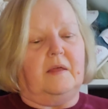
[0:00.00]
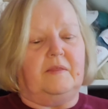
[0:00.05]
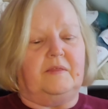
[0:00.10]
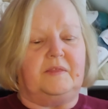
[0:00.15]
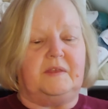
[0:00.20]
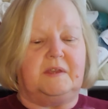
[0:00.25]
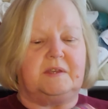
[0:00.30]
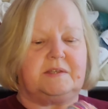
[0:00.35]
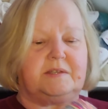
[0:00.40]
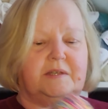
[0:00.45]

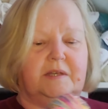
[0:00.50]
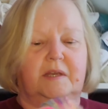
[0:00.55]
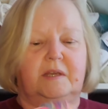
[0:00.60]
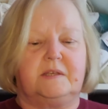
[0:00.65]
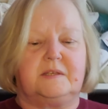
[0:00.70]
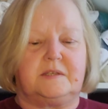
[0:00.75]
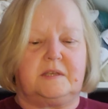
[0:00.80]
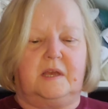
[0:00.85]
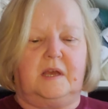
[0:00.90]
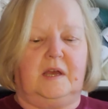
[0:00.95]
This
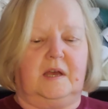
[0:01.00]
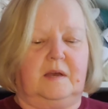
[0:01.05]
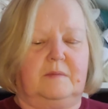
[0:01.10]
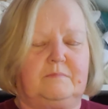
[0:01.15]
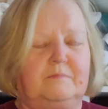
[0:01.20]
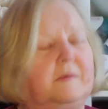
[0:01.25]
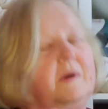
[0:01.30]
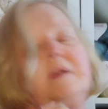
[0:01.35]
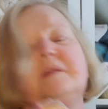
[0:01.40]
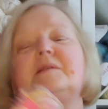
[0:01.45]
is
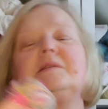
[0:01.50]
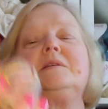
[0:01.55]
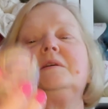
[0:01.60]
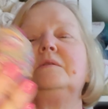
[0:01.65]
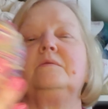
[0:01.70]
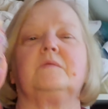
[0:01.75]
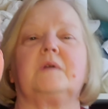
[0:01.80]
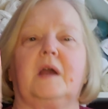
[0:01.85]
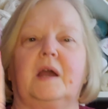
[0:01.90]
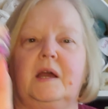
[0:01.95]
a
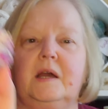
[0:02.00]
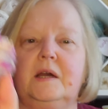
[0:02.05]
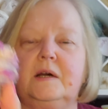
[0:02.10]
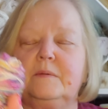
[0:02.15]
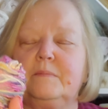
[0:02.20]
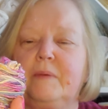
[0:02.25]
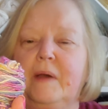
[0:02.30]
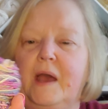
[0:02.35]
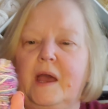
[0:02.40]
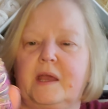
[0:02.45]
silk
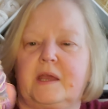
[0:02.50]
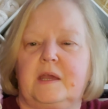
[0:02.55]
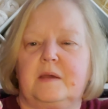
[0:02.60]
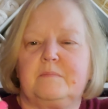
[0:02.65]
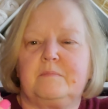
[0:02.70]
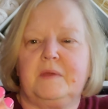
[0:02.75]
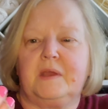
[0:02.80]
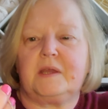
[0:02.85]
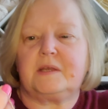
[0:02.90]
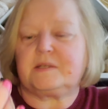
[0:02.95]
alpaca
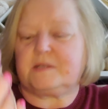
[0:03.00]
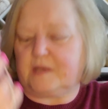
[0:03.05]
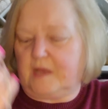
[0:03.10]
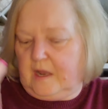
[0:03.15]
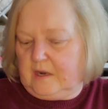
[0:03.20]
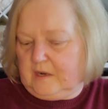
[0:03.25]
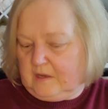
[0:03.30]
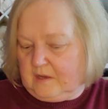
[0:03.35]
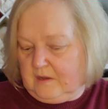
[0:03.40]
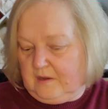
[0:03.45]
mix,
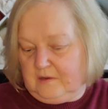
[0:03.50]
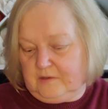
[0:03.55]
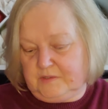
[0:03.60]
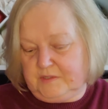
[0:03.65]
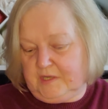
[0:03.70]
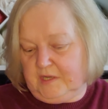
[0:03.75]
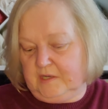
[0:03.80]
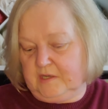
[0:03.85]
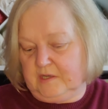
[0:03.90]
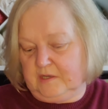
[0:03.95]
and I can't
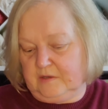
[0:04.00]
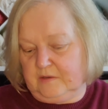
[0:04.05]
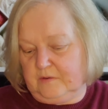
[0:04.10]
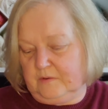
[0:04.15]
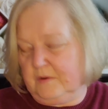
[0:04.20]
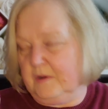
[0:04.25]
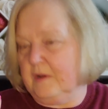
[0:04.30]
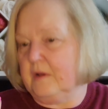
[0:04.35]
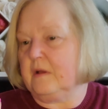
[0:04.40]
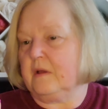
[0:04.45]
tell
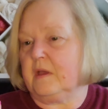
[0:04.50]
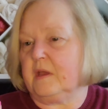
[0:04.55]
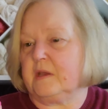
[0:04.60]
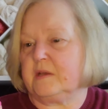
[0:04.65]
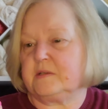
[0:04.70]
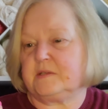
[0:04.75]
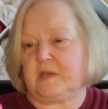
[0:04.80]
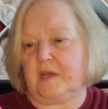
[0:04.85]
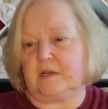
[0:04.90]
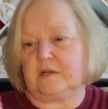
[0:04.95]
you
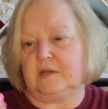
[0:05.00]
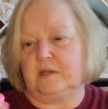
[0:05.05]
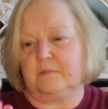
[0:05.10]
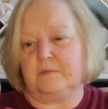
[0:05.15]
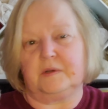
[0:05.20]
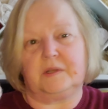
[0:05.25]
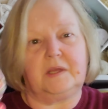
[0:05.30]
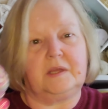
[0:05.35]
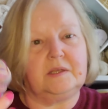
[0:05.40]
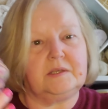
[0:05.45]
exactly
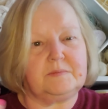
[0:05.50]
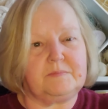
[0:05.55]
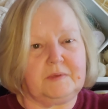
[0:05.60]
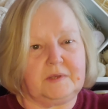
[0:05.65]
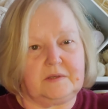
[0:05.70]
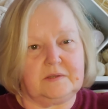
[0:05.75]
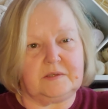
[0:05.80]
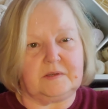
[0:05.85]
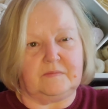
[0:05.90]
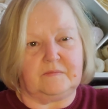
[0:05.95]
what it is
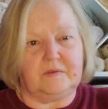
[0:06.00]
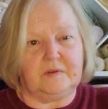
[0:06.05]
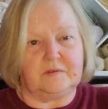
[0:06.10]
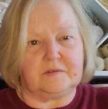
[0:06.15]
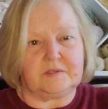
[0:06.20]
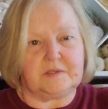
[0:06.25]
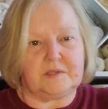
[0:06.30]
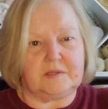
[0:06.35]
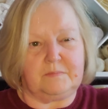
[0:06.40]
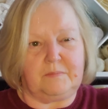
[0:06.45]
because I've
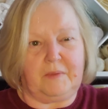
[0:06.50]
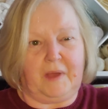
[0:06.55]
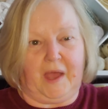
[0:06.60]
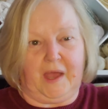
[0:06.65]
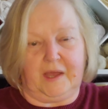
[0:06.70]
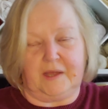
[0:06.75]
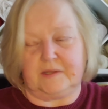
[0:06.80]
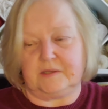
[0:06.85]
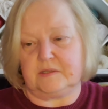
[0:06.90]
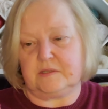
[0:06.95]
lost the
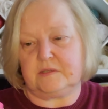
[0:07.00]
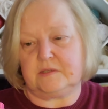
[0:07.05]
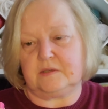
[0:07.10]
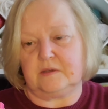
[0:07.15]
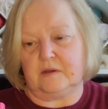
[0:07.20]
bands.